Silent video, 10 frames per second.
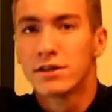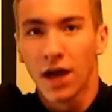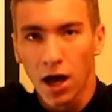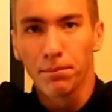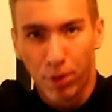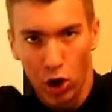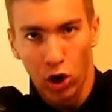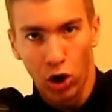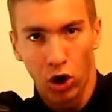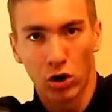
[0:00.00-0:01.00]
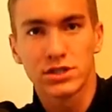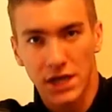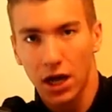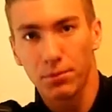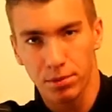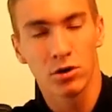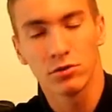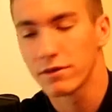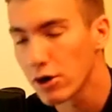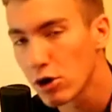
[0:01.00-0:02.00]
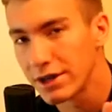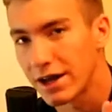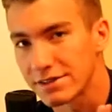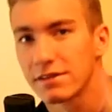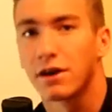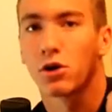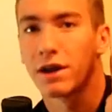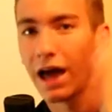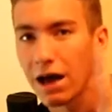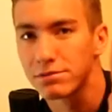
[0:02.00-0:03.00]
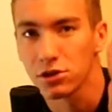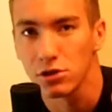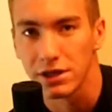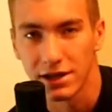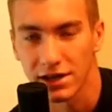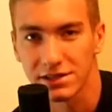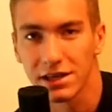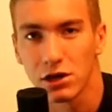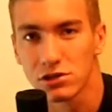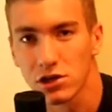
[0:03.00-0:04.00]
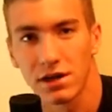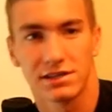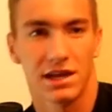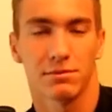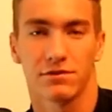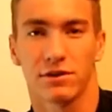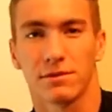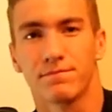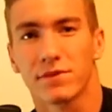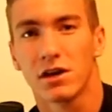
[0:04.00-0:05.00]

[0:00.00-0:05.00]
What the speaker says: Del Po, Del Po. They were going nuts. They were going absolutely nuts. It was a crazy atmosphere.